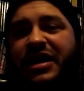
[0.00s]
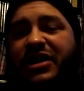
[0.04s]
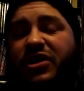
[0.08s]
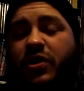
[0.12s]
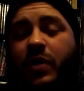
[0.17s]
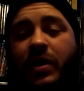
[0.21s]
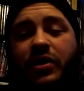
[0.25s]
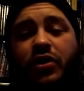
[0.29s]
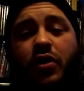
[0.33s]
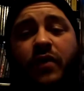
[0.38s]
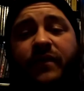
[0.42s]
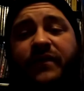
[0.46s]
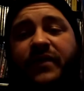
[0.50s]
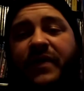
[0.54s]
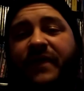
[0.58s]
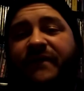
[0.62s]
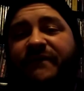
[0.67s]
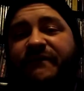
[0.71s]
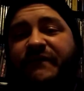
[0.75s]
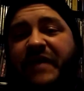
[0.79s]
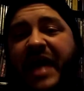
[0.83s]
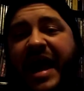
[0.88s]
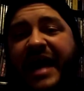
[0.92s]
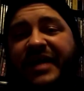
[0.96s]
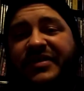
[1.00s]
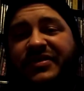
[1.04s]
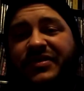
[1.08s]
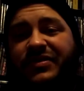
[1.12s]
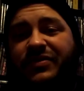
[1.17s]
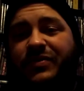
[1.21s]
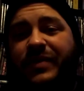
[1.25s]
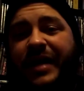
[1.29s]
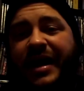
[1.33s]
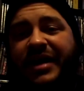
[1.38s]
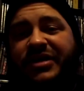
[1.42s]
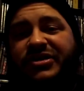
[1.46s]
Now, I know for a fact
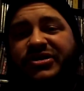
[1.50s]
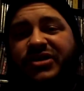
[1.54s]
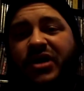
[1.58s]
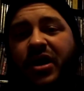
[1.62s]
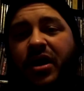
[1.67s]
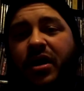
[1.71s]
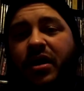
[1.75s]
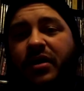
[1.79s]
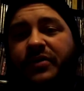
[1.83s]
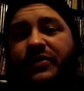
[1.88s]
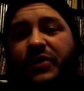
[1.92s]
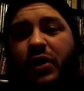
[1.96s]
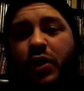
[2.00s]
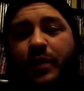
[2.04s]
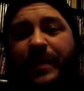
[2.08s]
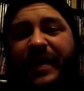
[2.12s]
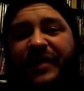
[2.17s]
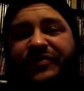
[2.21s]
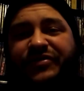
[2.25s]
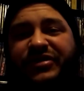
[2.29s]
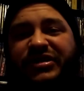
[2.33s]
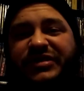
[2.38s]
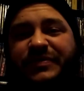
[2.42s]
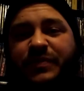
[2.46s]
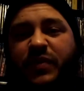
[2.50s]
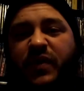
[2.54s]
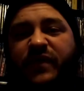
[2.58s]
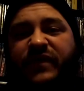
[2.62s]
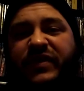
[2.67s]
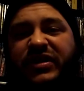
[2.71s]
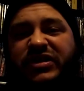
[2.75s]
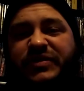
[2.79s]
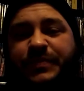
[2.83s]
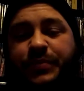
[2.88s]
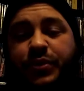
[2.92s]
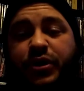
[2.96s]
you guys all know about this
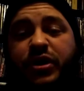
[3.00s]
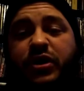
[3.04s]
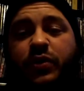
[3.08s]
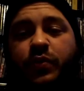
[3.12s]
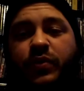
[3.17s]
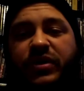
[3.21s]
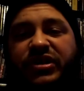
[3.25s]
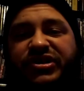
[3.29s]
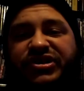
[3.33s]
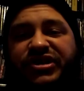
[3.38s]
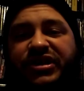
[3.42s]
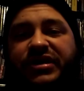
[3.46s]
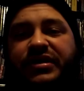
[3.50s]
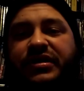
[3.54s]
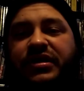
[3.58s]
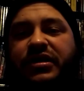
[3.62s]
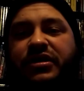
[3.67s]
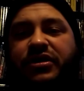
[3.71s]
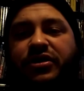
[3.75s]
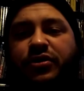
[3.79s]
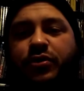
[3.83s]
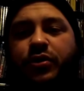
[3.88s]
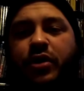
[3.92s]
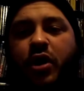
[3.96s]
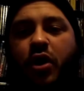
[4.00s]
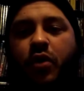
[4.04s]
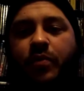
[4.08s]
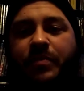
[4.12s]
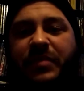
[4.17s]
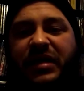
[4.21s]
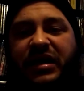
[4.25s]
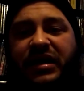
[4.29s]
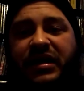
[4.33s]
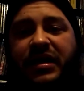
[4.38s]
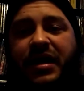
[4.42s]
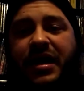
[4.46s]
movie. It's pretty recent, and you know
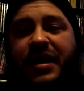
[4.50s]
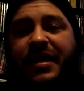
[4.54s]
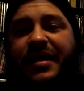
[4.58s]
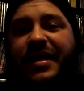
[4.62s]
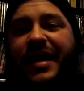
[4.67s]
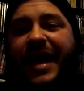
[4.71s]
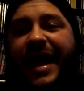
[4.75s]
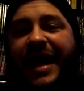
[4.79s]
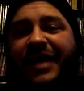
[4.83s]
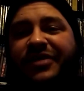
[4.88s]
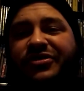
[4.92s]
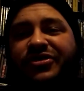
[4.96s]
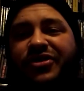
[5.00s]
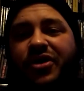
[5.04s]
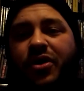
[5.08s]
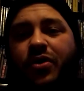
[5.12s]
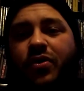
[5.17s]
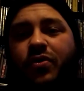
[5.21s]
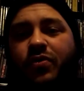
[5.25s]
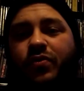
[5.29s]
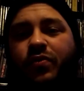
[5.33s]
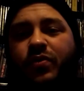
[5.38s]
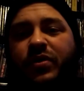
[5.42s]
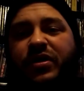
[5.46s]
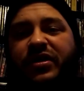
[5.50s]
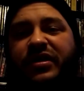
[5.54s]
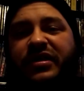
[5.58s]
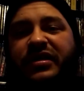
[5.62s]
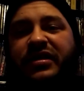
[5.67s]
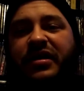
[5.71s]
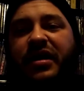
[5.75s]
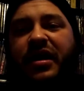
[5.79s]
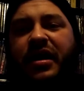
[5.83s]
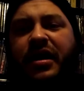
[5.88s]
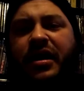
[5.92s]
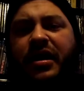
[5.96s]
me. I don't
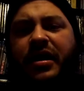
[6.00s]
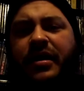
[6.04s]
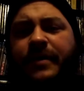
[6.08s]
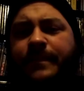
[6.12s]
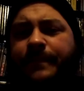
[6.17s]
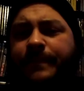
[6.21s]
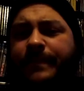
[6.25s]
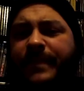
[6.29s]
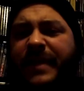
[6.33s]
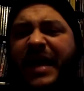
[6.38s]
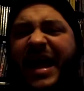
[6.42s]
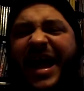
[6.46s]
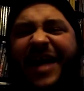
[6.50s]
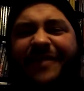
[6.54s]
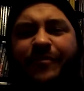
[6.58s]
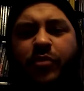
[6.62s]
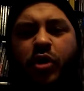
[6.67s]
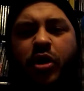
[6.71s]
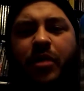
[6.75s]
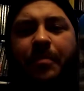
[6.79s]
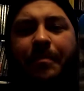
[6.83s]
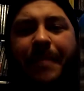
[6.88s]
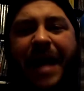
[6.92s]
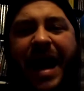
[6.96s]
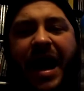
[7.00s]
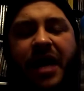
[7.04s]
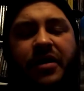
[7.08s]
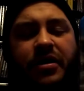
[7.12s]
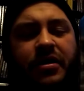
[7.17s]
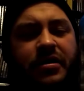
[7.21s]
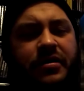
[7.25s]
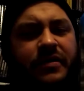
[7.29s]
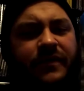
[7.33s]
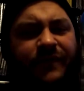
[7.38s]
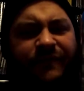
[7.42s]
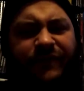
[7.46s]
really uh, have more
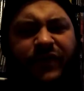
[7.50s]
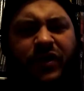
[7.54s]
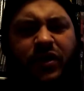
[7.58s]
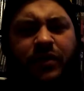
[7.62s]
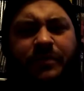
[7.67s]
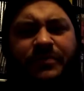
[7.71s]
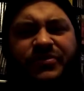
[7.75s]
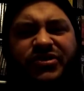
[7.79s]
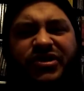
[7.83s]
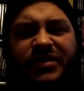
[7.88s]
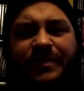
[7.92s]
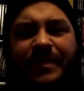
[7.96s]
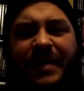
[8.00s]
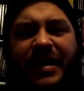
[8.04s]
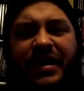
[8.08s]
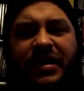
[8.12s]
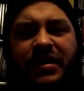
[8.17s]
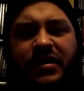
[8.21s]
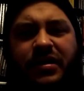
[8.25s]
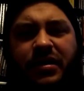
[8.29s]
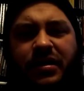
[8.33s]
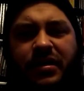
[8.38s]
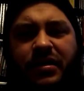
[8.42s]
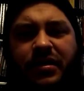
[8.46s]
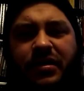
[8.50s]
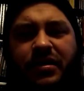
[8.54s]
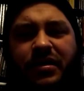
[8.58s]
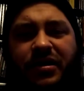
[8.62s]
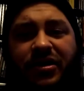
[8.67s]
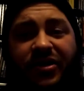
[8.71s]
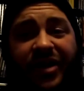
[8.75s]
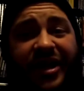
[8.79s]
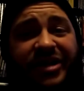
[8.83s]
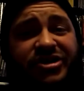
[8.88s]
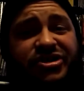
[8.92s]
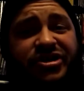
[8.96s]
modern films in my
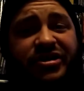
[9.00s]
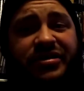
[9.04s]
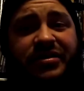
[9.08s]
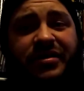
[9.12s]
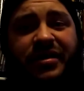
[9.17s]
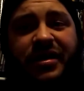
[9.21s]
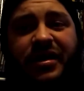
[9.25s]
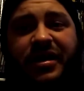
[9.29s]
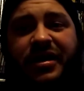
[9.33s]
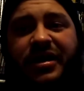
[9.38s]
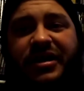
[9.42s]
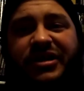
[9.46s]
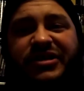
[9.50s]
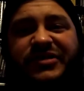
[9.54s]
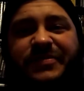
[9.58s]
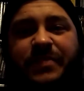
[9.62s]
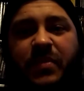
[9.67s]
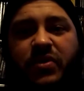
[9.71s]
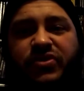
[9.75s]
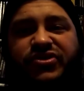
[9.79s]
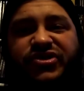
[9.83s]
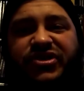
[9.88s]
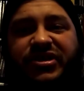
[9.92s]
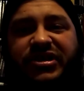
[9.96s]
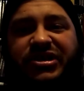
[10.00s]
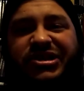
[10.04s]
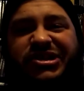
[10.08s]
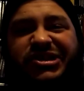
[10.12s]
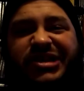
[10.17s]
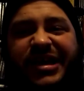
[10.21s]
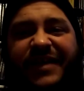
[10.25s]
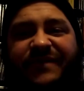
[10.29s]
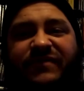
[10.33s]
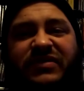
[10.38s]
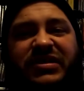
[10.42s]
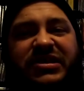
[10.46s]
collection. It's mostly
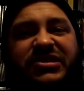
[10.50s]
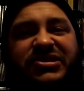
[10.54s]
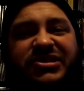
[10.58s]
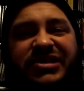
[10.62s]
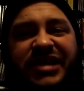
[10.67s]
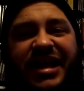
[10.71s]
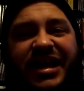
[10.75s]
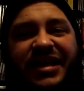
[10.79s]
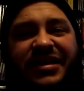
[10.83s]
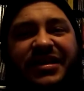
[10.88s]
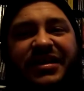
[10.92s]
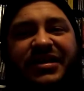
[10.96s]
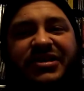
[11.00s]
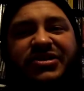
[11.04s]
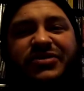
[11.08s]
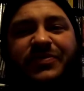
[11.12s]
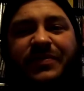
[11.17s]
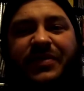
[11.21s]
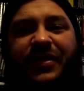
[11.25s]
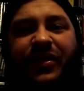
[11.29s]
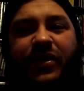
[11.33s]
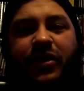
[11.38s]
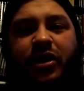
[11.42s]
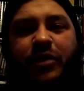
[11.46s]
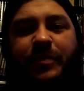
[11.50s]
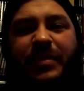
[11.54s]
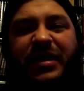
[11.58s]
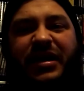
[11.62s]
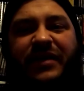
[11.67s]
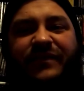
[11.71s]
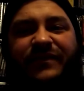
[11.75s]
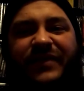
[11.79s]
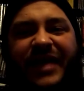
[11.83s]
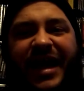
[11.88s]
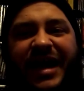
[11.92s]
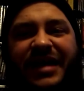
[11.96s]
70s and 80s with a little bit
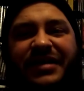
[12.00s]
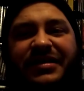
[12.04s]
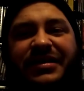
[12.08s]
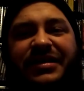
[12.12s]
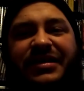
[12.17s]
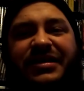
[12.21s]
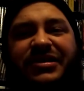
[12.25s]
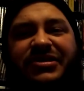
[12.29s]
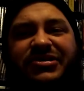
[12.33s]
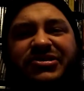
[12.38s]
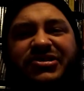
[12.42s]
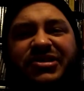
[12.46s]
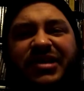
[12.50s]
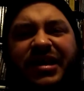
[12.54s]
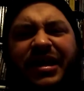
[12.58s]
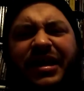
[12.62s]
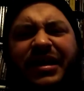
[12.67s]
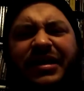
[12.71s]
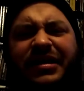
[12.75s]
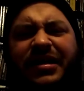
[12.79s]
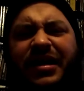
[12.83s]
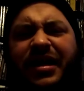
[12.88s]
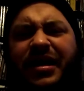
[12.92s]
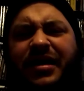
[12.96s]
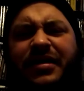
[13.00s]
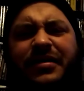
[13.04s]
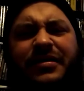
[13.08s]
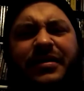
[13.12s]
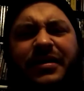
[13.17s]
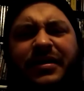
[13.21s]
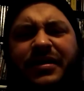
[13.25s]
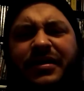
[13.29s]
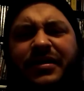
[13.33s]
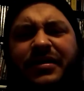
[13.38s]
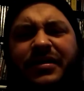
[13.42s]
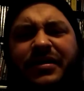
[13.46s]
of 90s and uh,
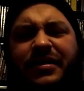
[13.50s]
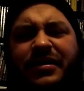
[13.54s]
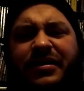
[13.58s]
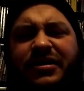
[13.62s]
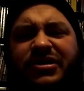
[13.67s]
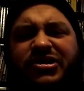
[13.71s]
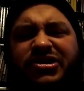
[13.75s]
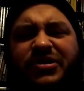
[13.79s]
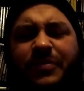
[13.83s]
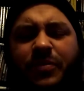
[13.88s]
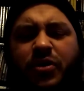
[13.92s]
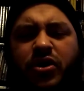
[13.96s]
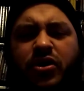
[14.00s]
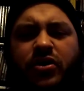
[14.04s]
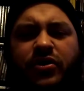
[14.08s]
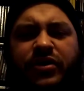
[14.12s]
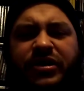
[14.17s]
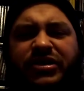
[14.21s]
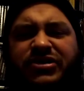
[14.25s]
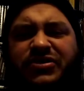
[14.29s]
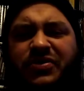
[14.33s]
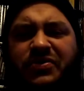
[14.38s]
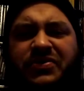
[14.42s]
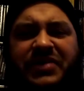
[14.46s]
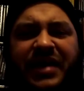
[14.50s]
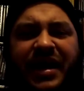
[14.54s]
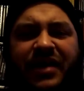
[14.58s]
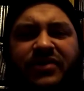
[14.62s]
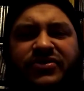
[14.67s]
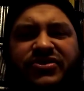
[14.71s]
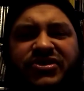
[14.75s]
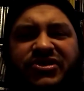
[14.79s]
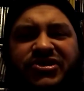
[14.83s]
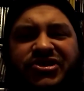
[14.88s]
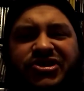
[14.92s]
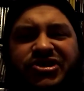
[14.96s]
some early
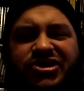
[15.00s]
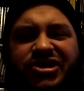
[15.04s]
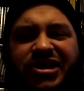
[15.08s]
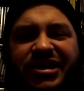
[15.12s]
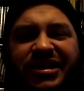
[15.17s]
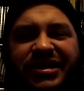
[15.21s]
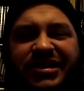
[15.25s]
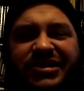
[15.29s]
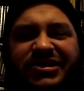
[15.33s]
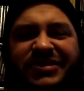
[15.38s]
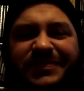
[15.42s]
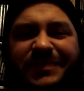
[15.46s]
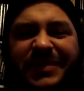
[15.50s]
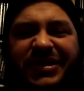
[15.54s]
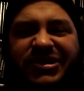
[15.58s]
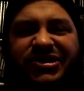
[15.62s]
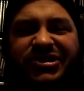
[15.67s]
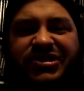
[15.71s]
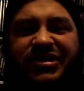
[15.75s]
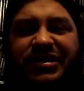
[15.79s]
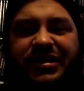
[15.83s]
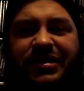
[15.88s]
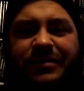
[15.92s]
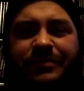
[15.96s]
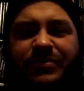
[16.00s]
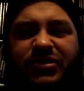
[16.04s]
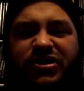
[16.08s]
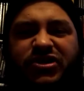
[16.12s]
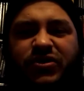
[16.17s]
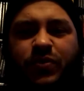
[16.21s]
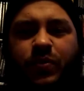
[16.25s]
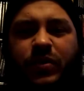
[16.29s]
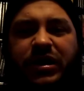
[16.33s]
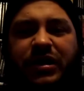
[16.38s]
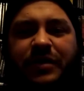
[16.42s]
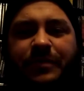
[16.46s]
2000s cheese mixed in
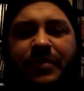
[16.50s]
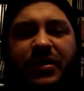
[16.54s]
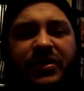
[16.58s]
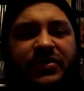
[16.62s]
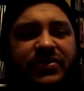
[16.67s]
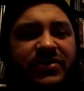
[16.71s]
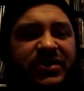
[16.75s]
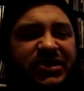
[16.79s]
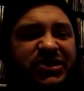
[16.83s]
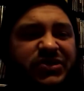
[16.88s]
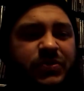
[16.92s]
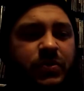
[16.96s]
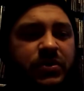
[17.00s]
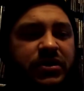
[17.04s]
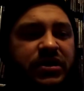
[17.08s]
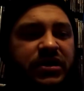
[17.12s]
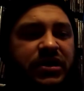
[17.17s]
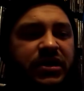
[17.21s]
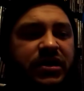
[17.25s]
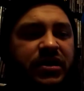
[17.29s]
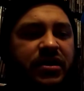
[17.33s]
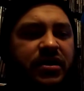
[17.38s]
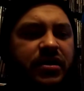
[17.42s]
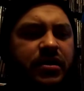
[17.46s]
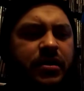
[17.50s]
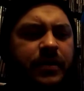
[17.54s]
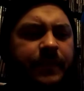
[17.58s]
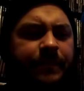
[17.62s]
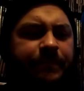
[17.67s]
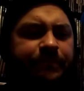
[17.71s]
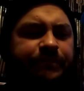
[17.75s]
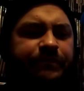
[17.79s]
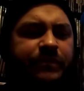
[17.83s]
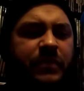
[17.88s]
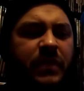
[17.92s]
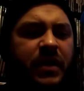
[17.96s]
between. But this one here
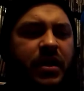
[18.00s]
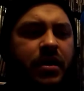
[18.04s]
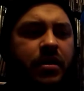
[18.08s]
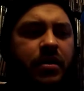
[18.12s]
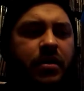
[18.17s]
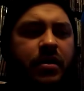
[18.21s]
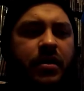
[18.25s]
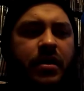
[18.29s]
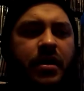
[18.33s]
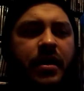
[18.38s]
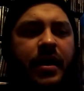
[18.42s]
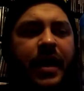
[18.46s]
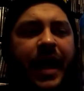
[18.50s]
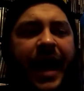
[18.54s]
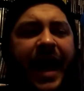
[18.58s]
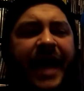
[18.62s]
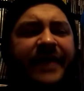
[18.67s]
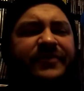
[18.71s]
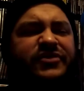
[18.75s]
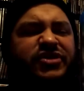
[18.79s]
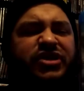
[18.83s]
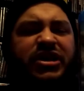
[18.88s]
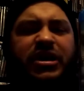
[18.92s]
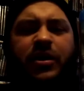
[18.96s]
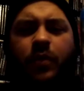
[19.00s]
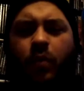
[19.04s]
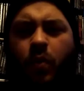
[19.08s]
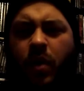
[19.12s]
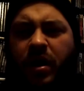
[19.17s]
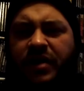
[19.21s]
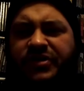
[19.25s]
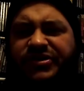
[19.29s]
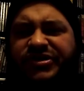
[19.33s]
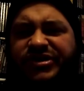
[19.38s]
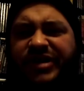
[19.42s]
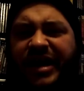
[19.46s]
I've seen it
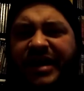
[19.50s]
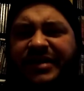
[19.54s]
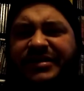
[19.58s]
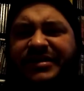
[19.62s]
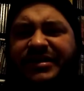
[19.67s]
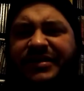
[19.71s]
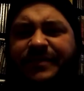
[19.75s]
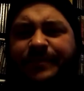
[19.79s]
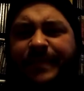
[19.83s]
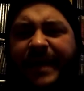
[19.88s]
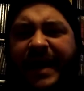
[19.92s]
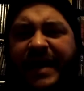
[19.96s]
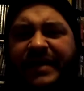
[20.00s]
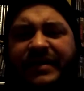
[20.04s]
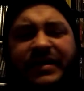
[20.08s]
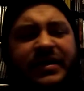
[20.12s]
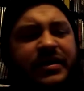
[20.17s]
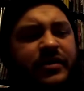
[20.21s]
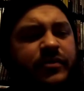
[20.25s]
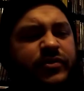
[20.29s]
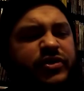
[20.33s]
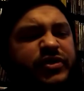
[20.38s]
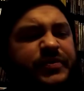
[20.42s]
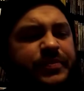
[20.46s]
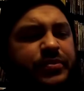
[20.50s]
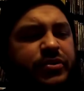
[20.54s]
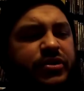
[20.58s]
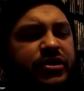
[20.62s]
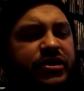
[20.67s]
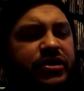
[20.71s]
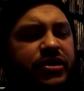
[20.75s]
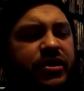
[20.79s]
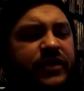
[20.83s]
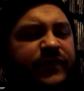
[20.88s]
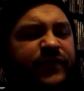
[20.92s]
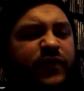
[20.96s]
once. I didn't mind it. It was
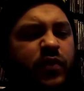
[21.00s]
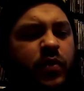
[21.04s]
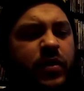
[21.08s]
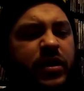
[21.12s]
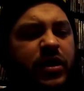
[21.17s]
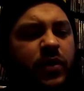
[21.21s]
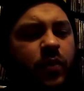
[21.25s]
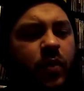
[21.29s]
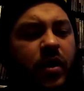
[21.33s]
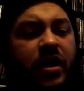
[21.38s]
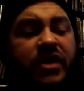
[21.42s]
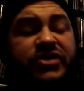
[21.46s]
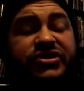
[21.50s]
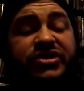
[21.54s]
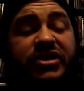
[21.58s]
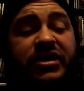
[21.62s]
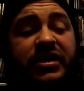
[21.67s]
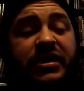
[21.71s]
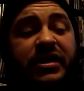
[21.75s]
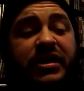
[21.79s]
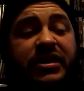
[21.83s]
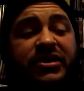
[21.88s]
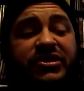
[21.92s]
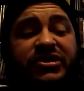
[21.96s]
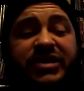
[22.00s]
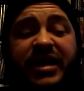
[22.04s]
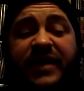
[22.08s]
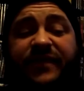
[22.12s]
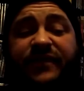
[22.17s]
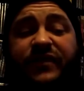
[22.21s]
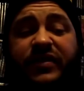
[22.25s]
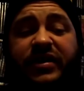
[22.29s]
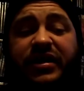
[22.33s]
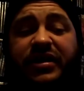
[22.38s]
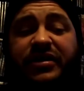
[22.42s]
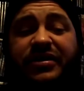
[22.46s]
pretty good for what it was.
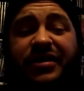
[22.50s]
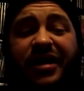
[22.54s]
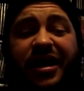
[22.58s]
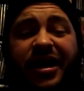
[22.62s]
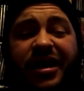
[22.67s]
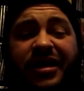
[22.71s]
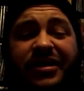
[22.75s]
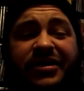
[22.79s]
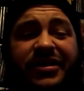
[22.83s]
Definitely a